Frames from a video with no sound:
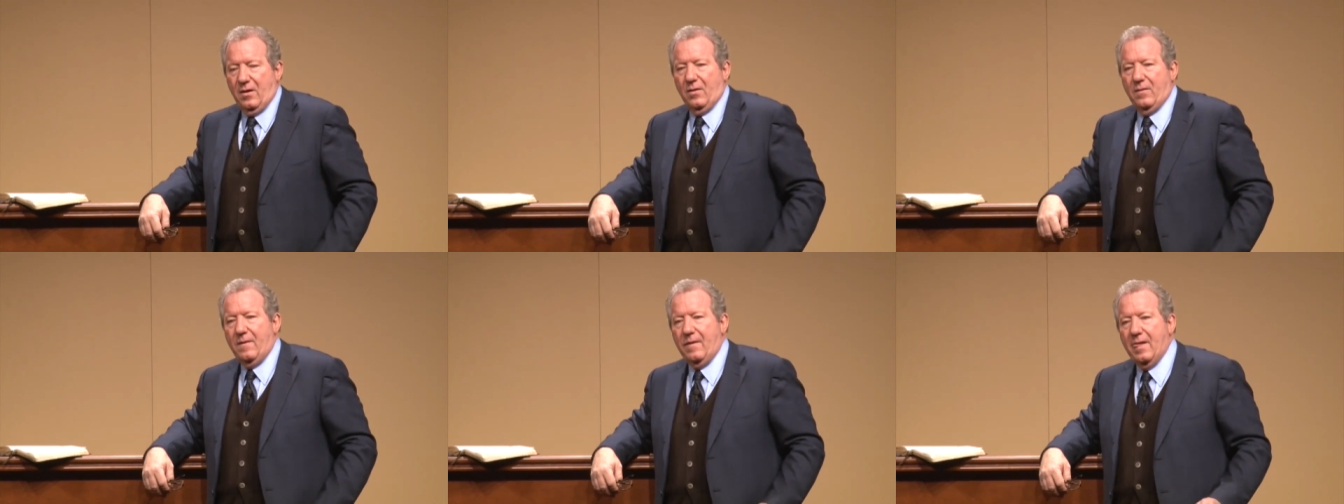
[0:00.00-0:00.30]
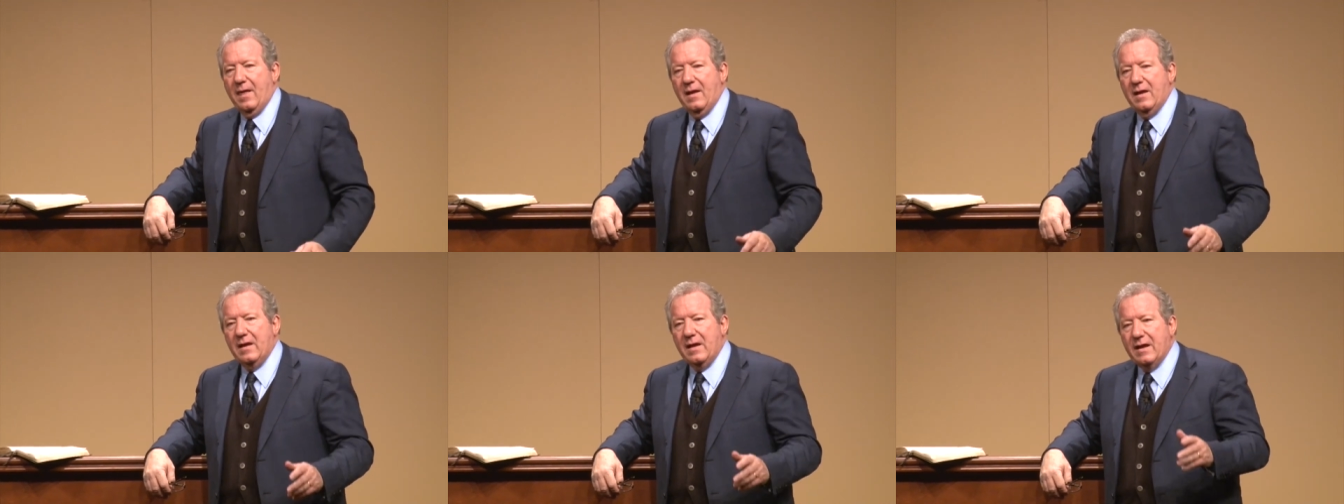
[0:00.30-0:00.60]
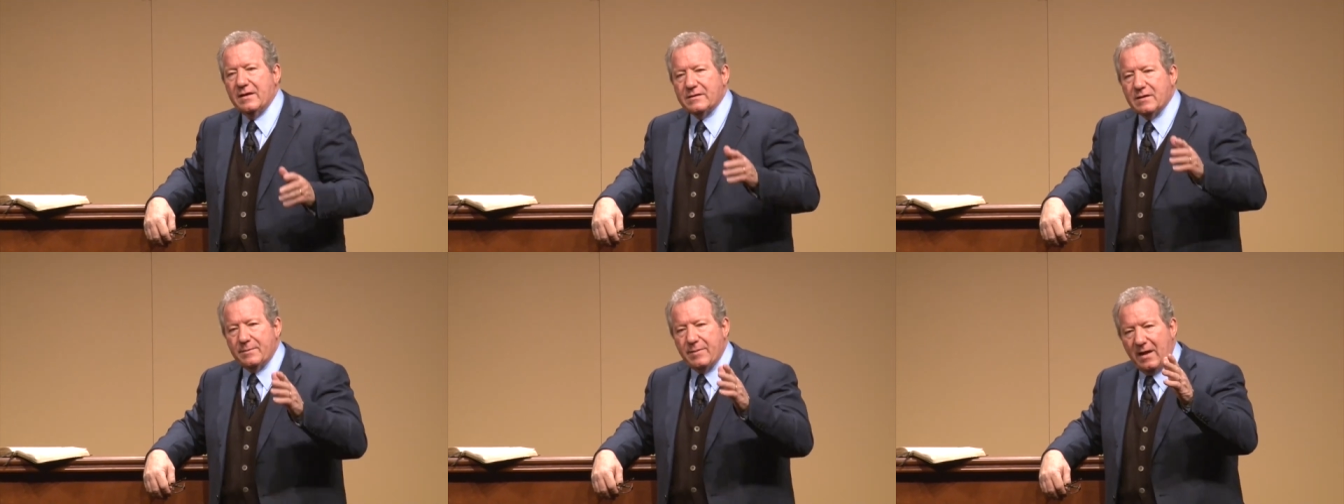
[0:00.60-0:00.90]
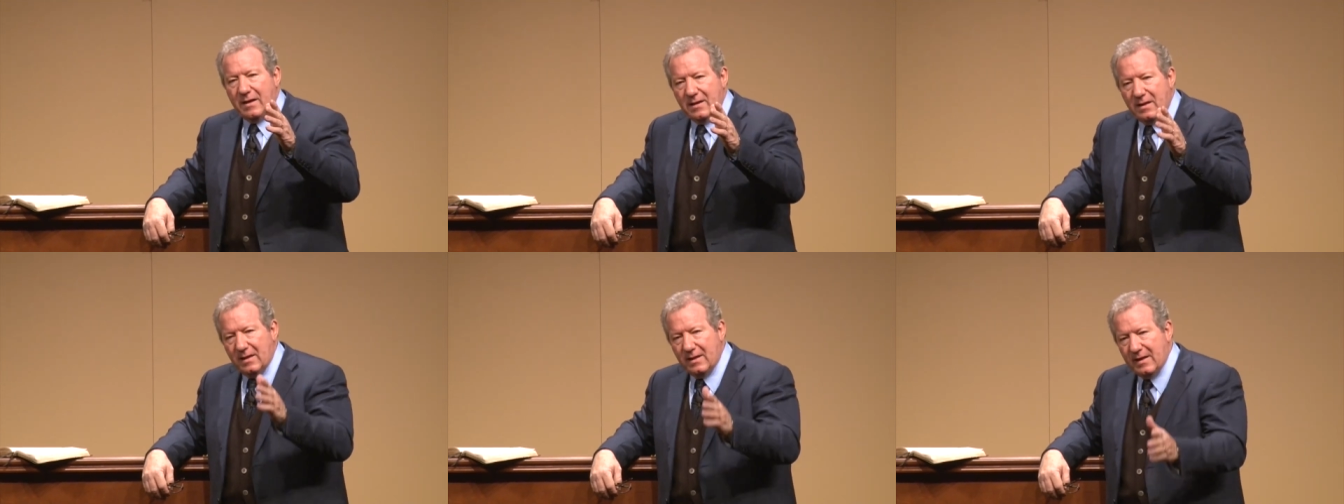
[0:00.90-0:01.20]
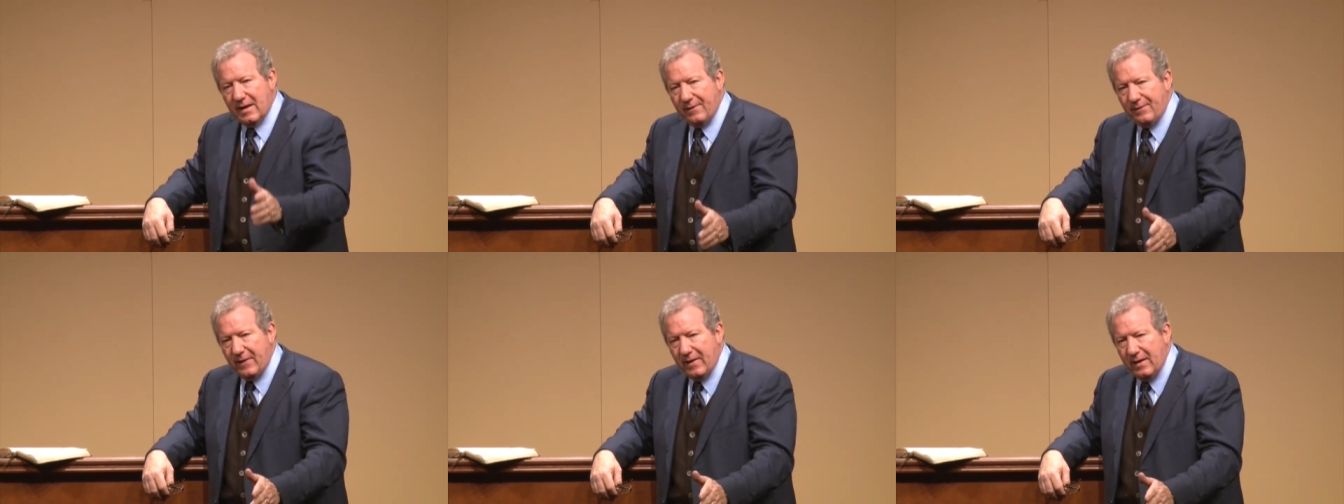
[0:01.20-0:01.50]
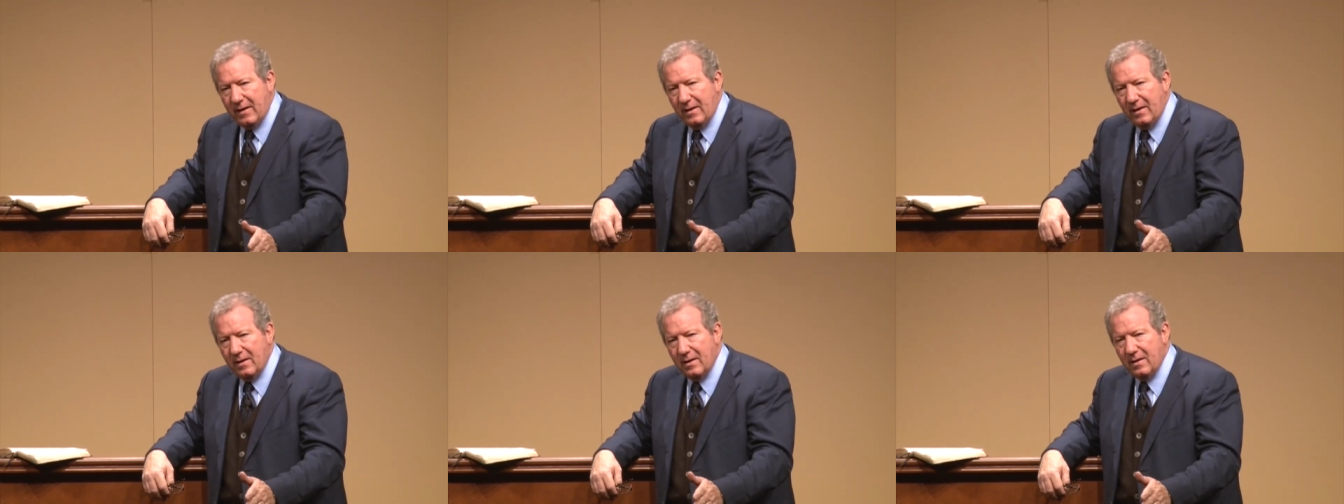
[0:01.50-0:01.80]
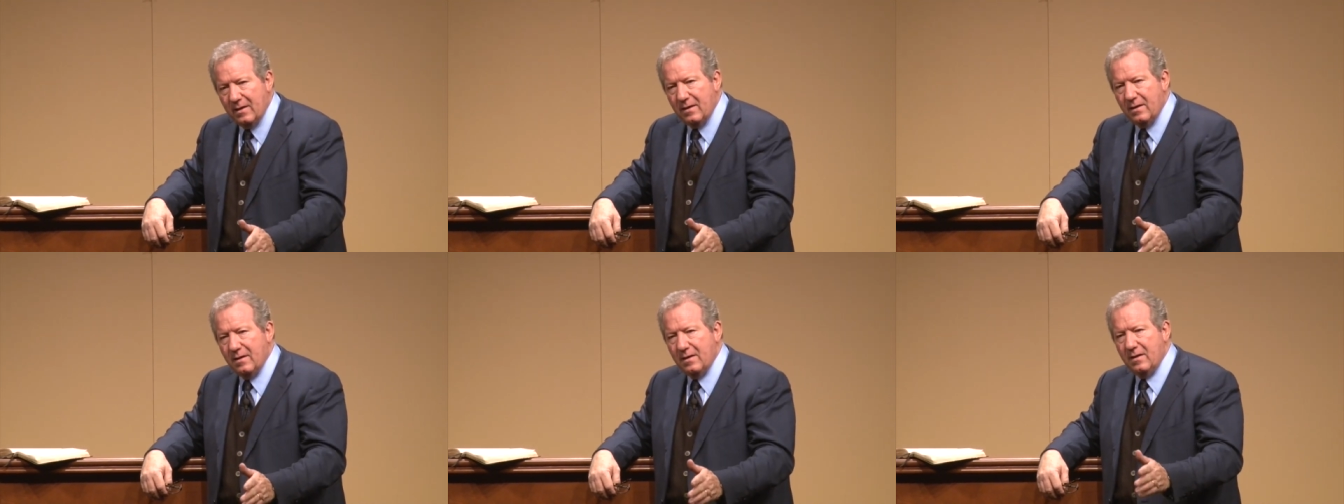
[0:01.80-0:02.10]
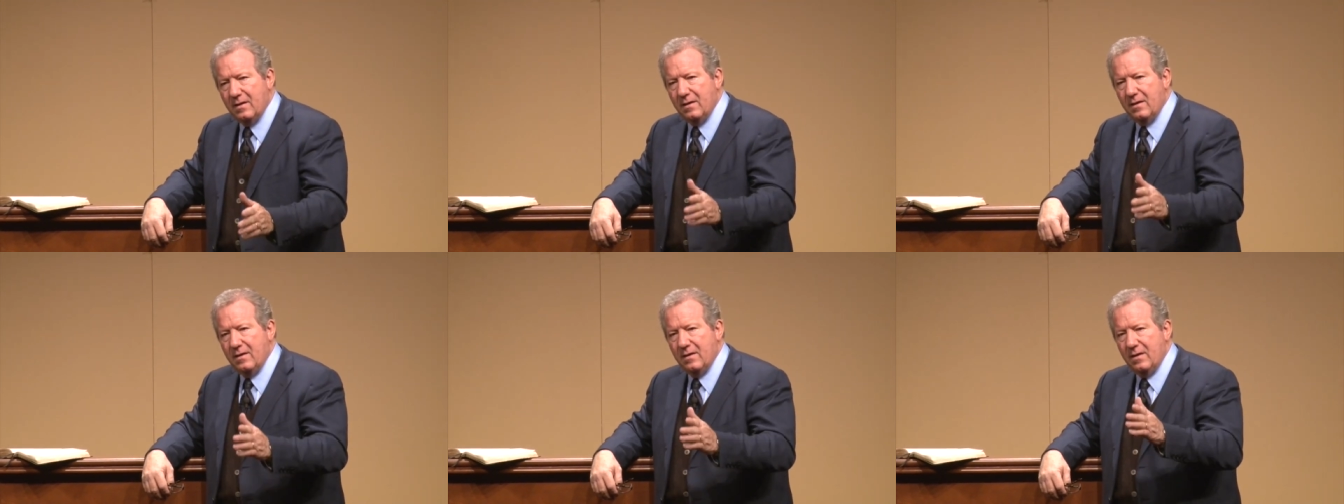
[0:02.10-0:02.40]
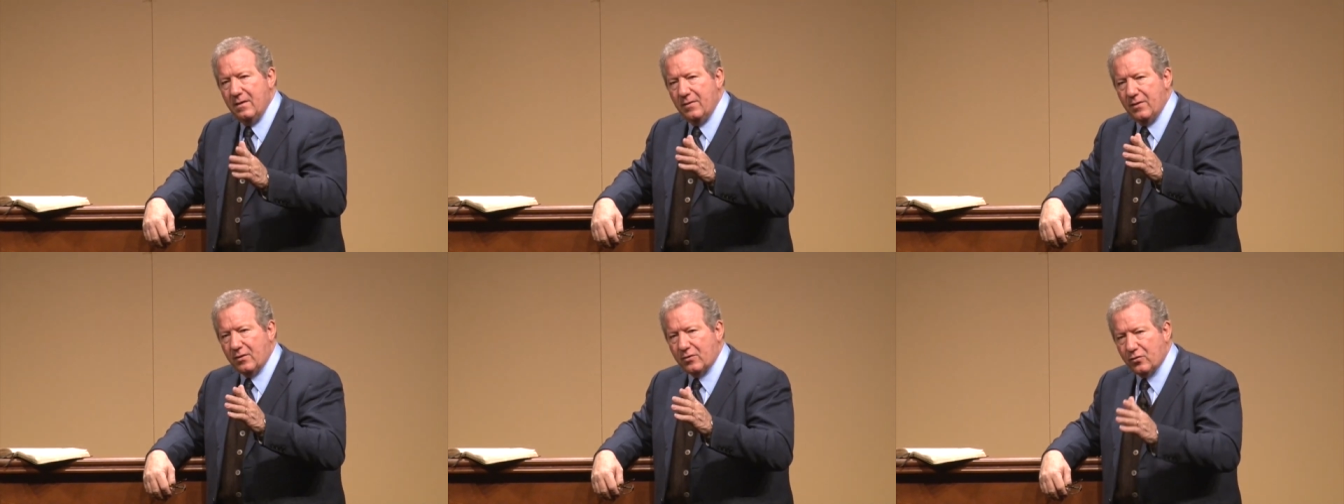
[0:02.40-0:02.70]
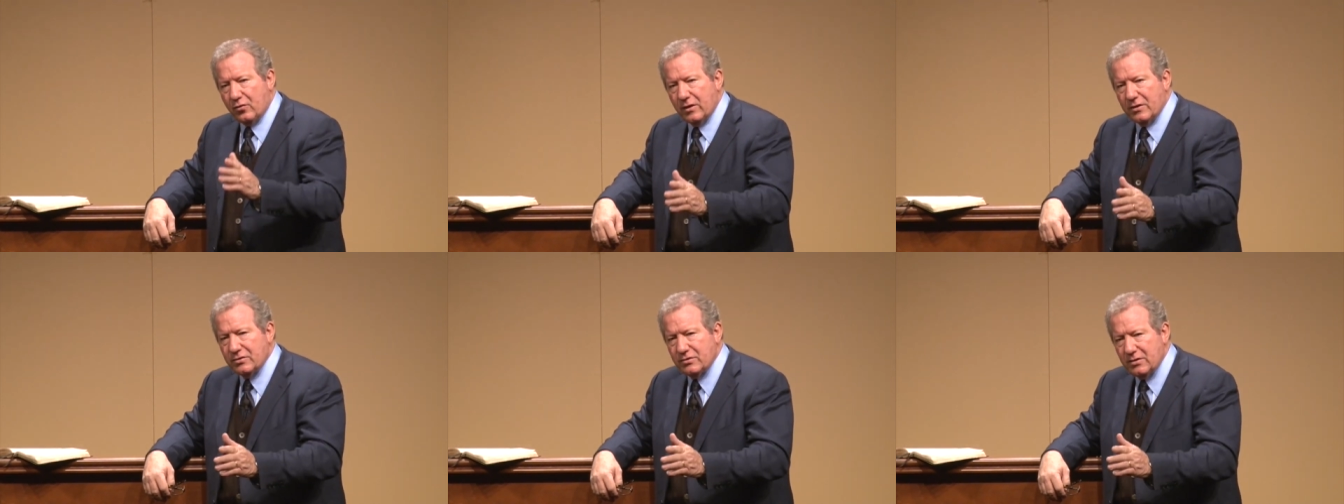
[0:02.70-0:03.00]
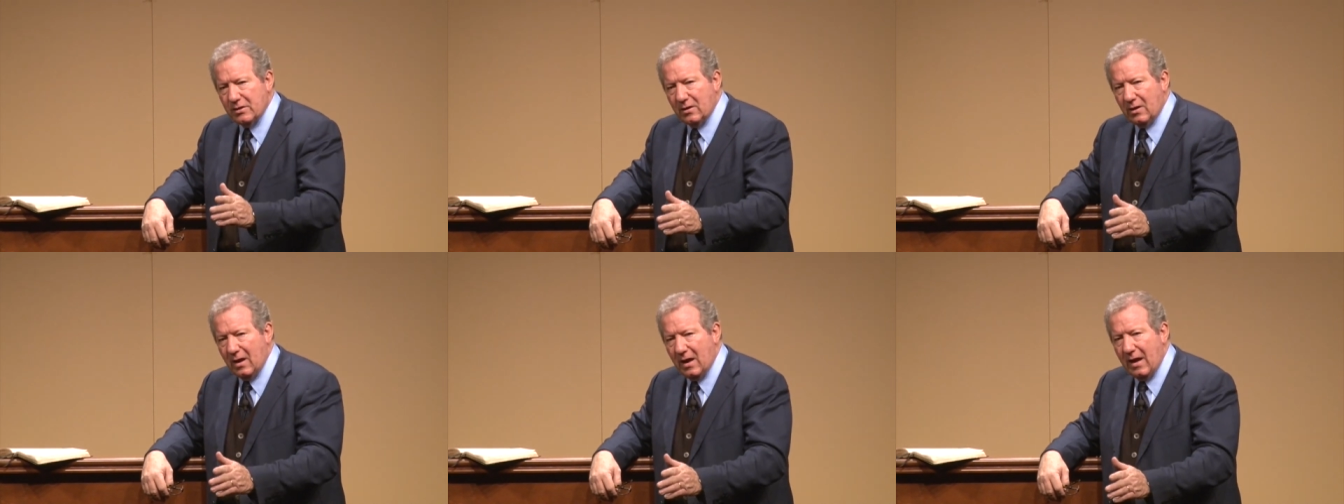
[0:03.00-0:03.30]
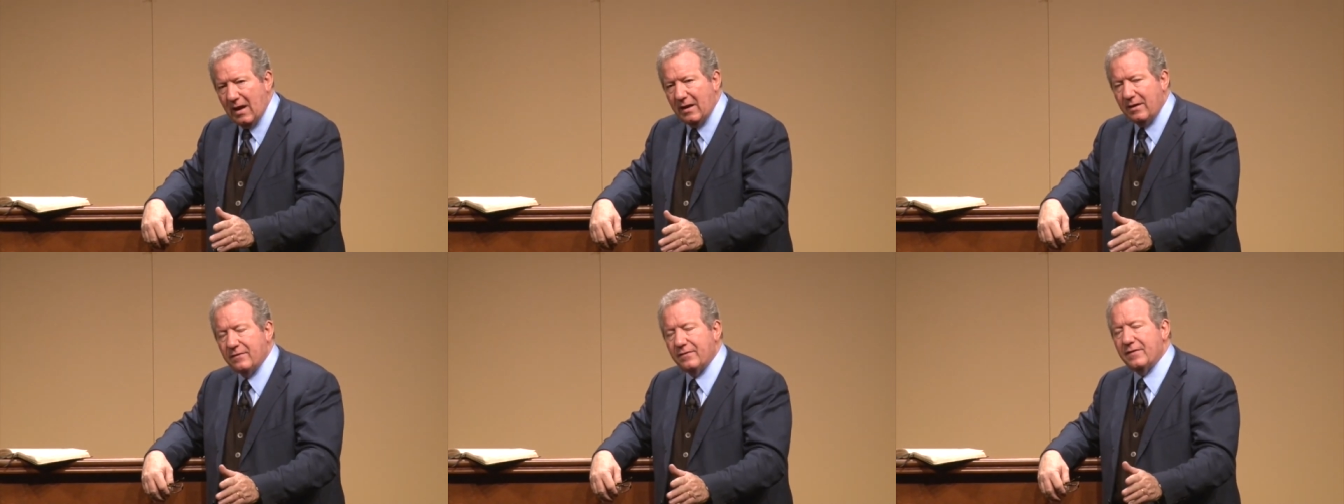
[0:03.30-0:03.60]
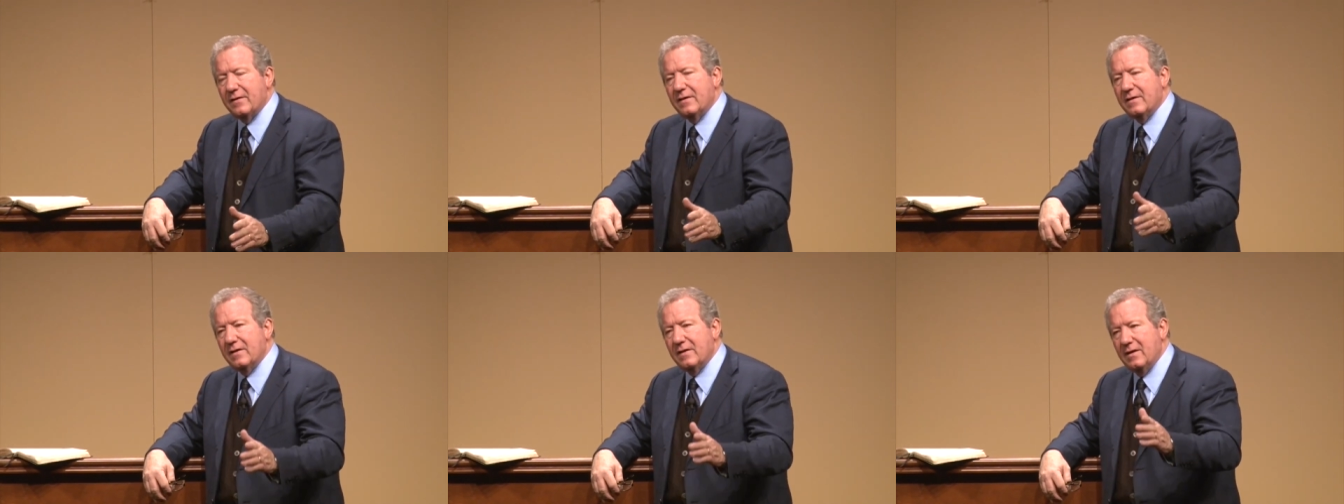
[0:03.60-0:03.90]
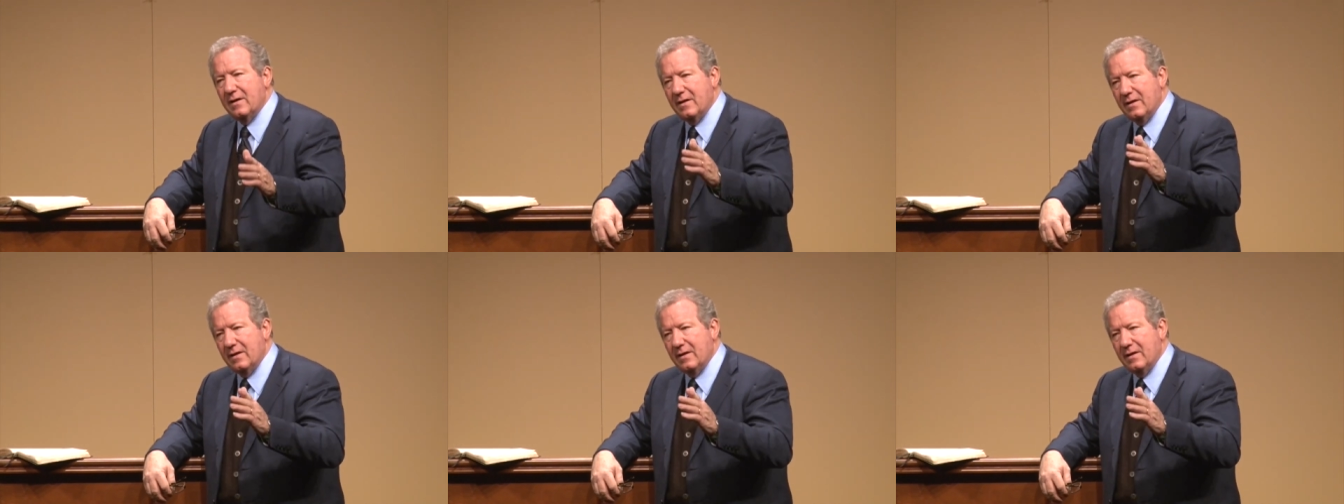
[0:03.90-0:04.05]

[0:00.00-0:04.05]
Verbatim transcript: No, it's about living the Christian life